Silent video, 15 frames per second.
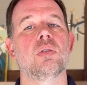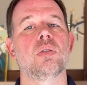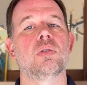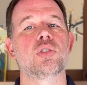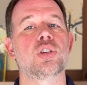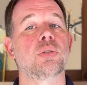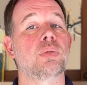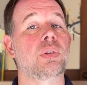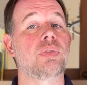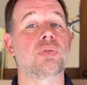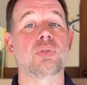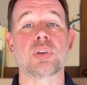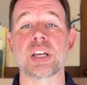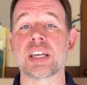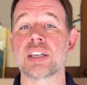should we
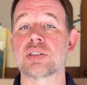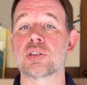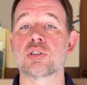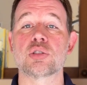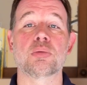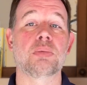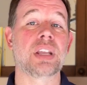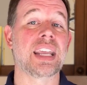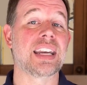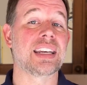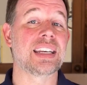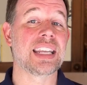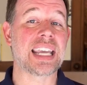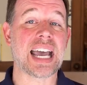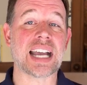freeze, should we
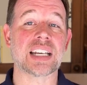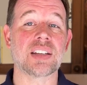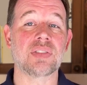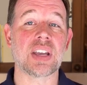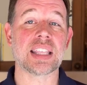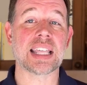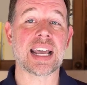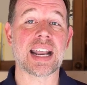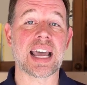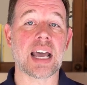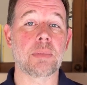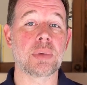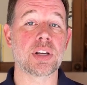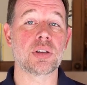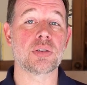deactivate that
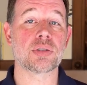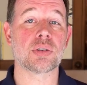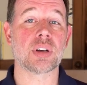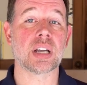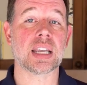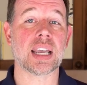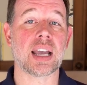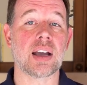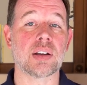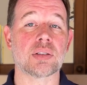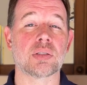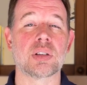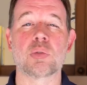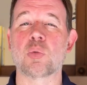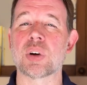admin user account,
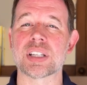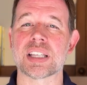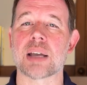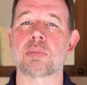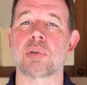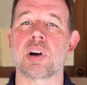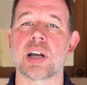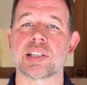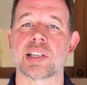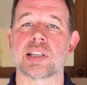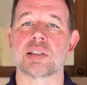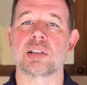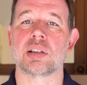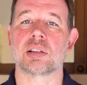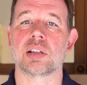and what does that
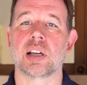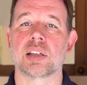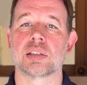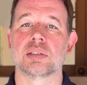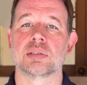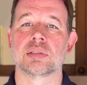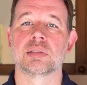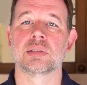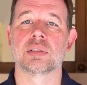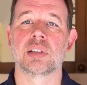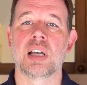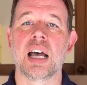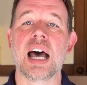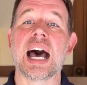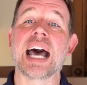process look like?
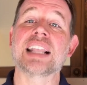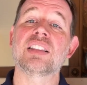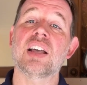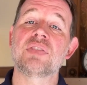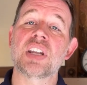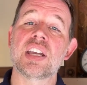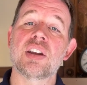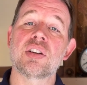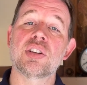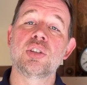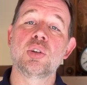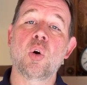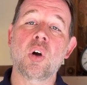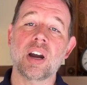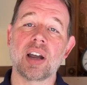I'd love to hear
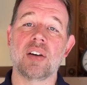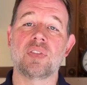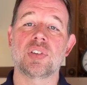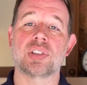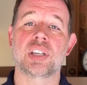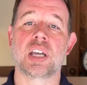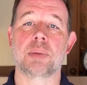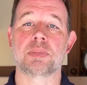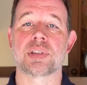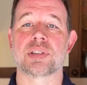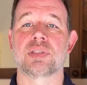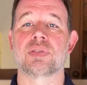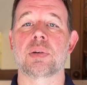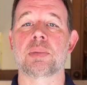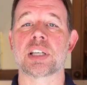your helpful tips
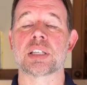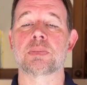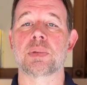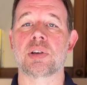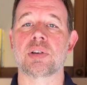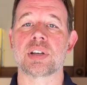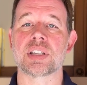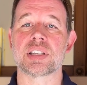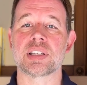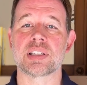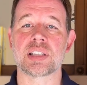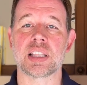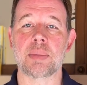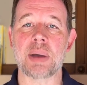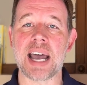from experiences
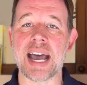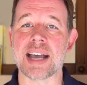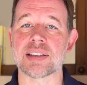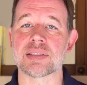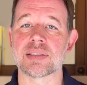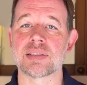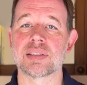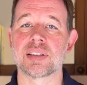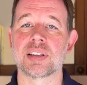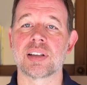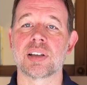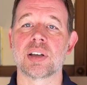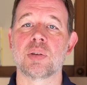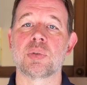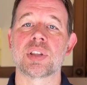in the past
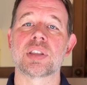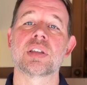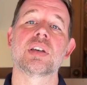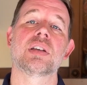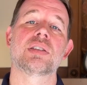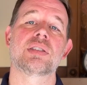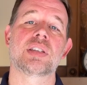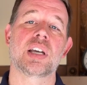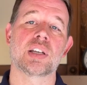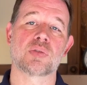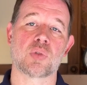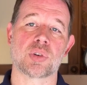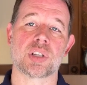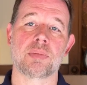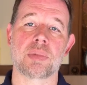with
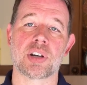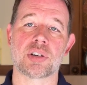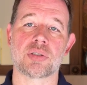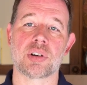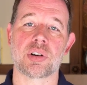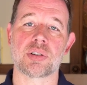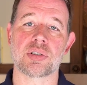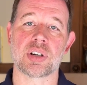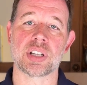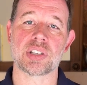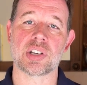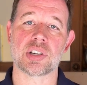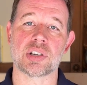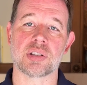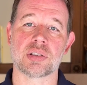Salesforce administrator
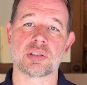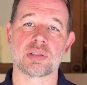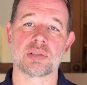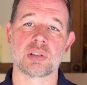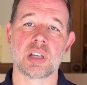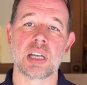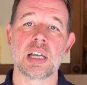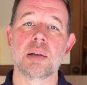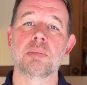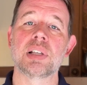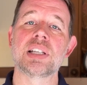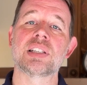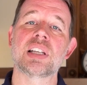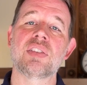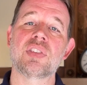transitions.
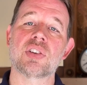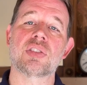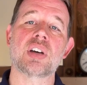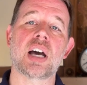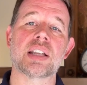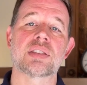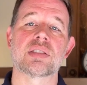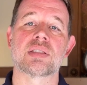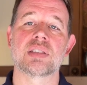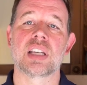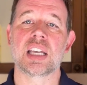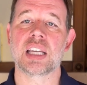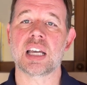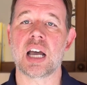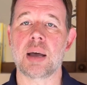Please leave your thoughts
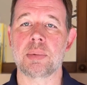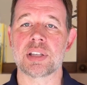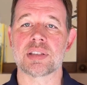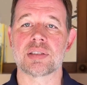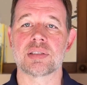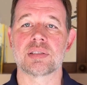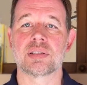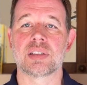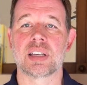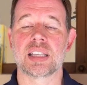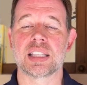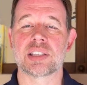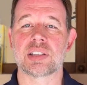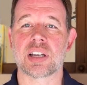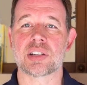and comments in
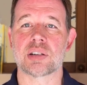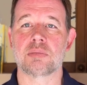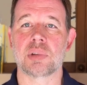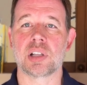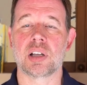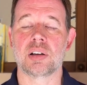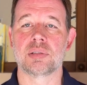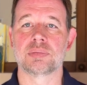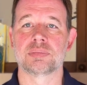the section below.